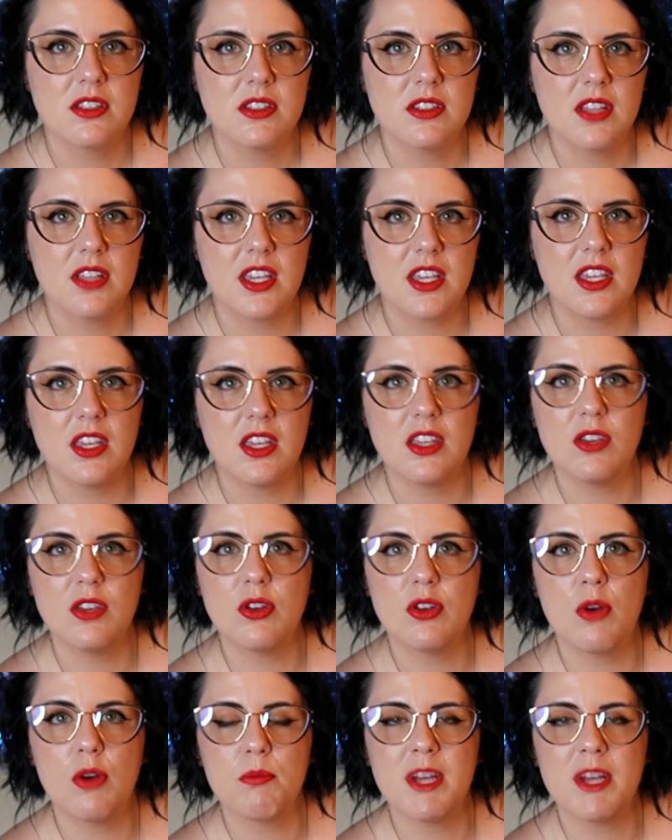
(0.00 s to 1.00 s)
Like you
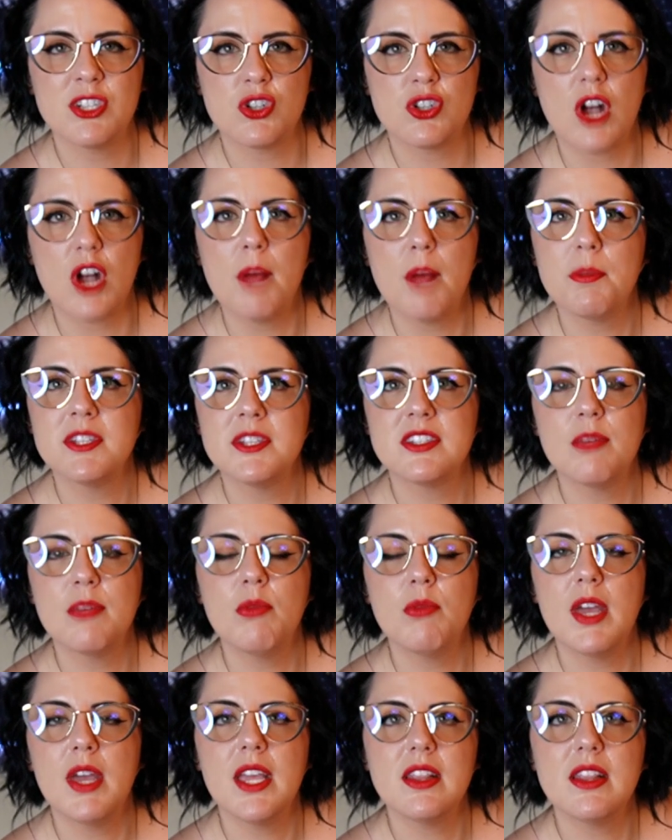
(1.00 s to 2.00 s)
don't measure up in
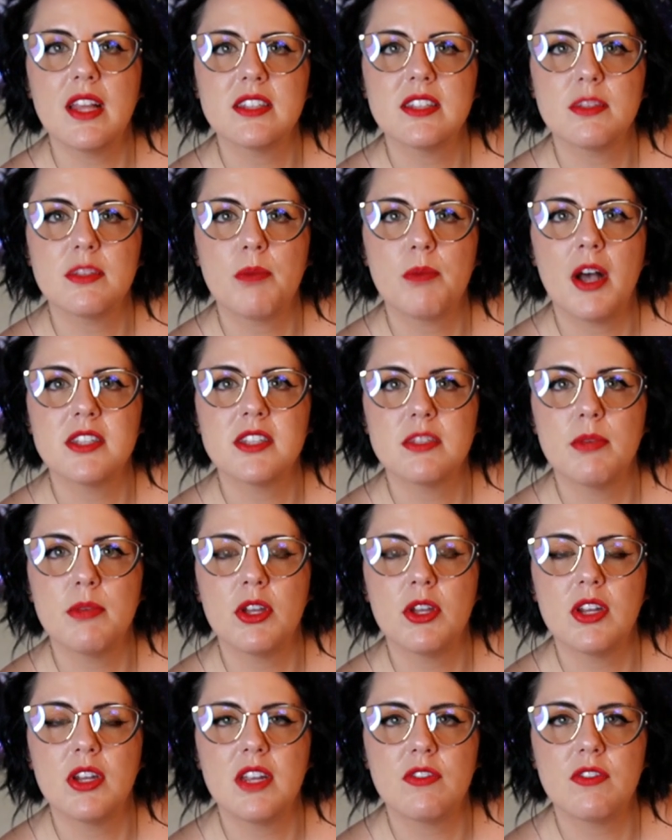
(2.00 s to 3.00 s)
some way. That's a
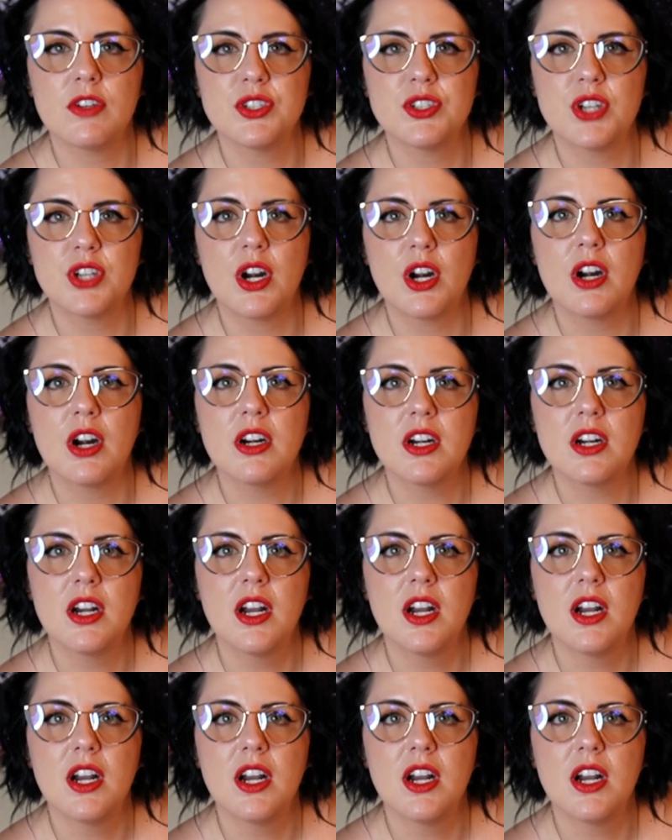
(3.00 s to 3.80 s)
possibility for sure.